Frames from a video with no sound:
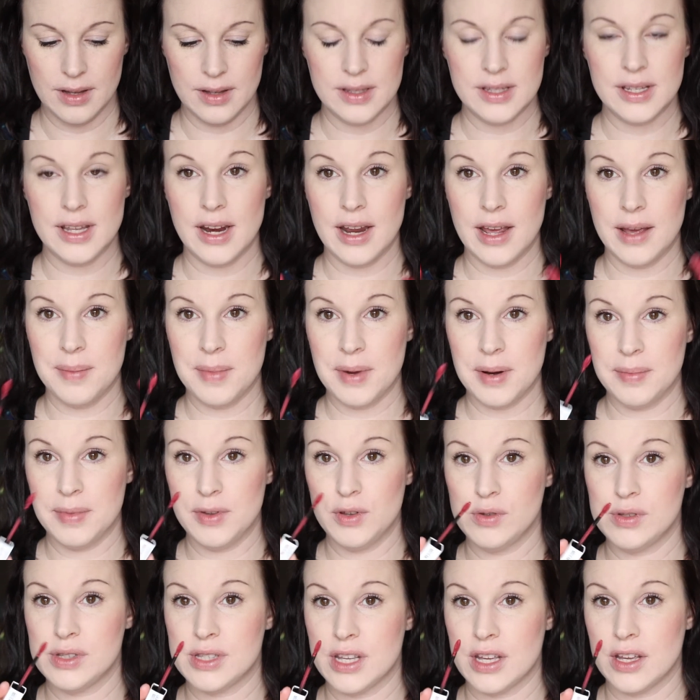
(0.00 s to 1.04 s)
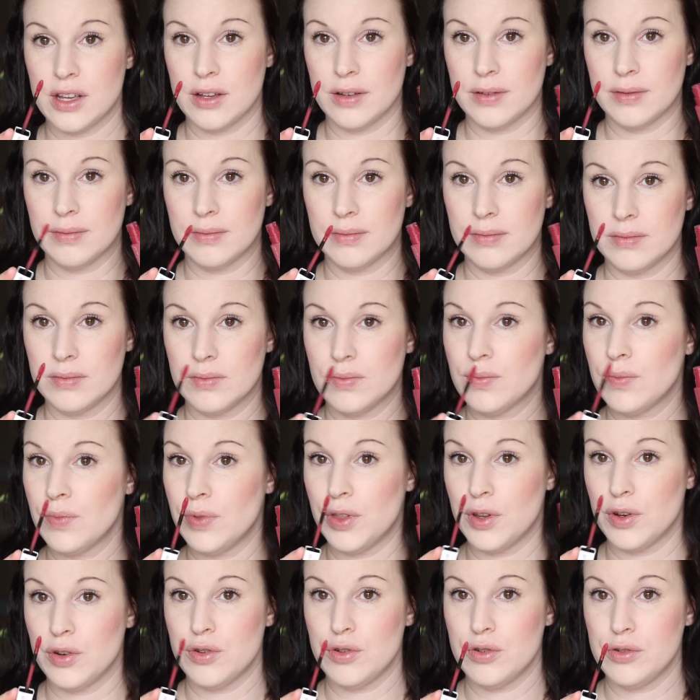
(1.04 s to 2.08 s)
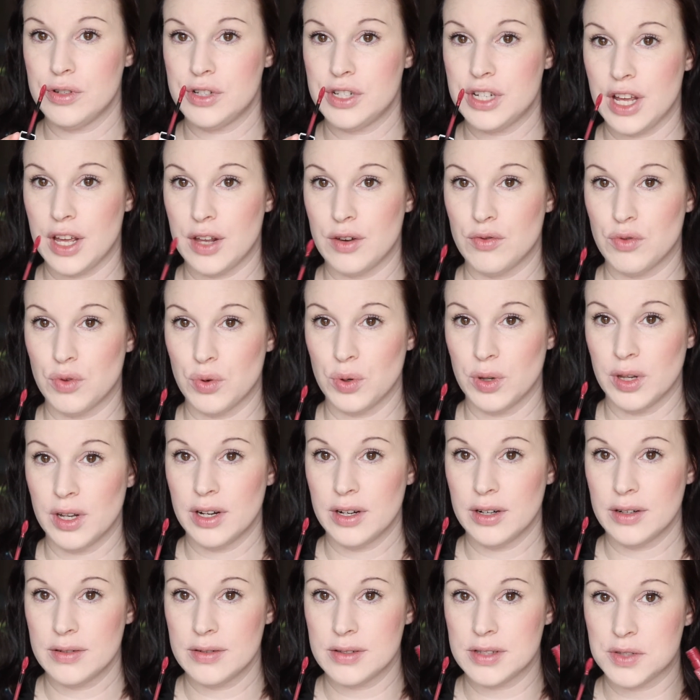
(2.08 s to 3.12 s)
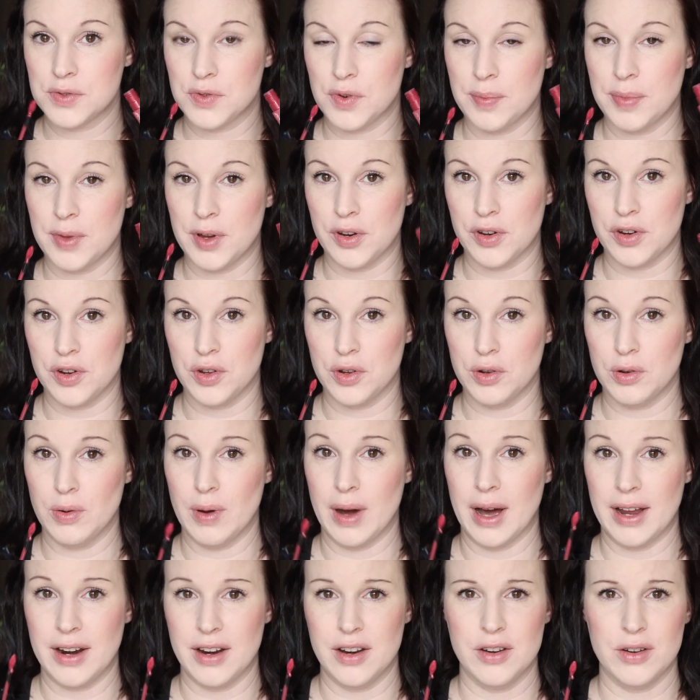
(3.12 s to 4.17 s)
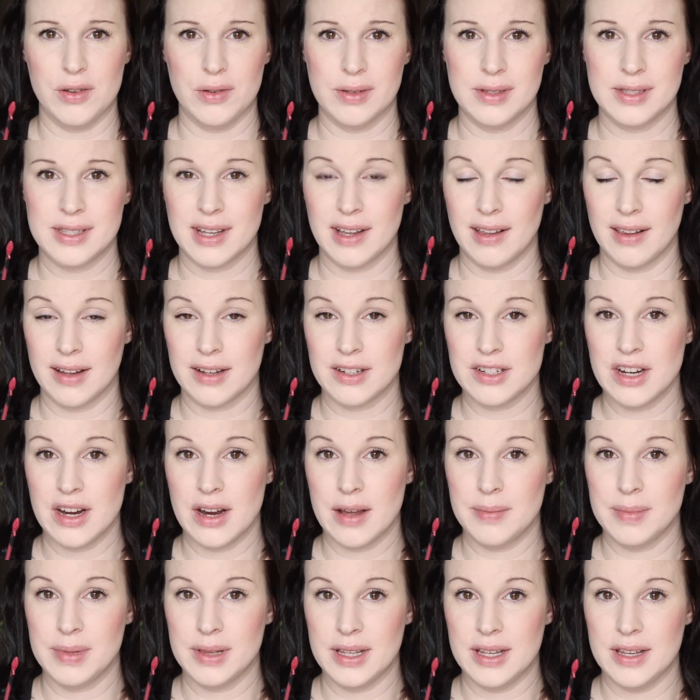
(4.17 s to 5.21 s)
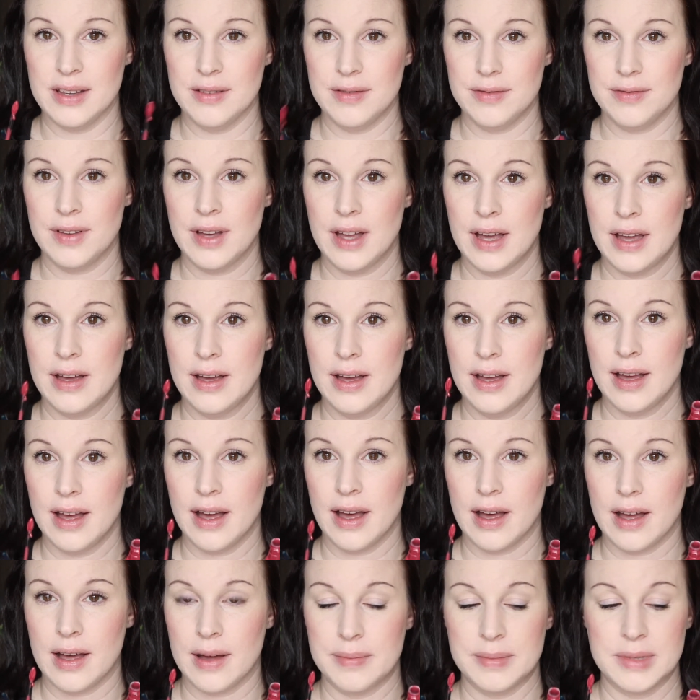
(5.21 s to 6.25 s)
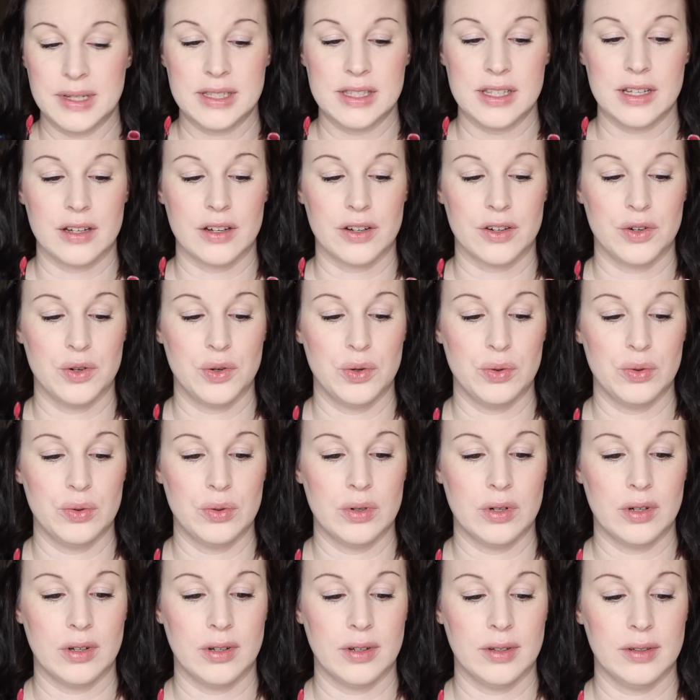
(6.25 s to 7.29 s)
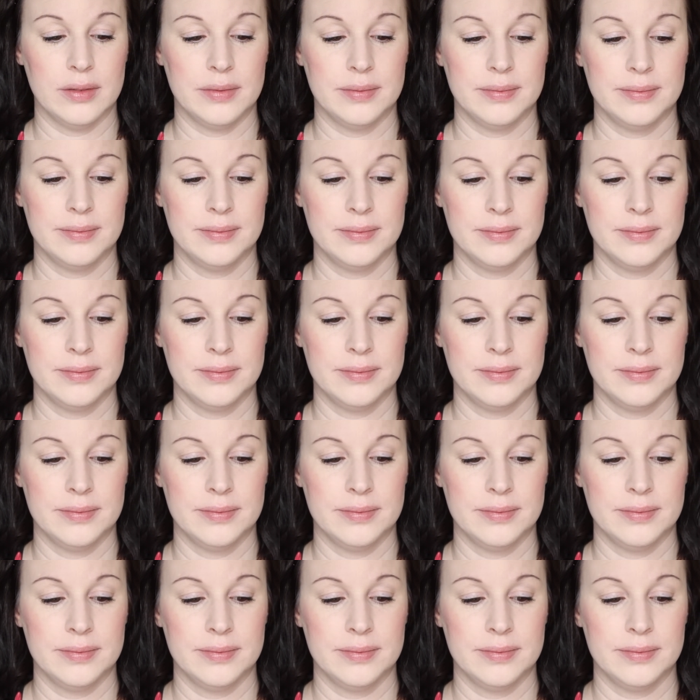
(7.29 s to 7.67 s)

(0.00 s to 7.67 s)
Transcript: Today I'm gonna be using their new shade Ruler. It's from their new Unnudes collection, I believe. It's like a cool,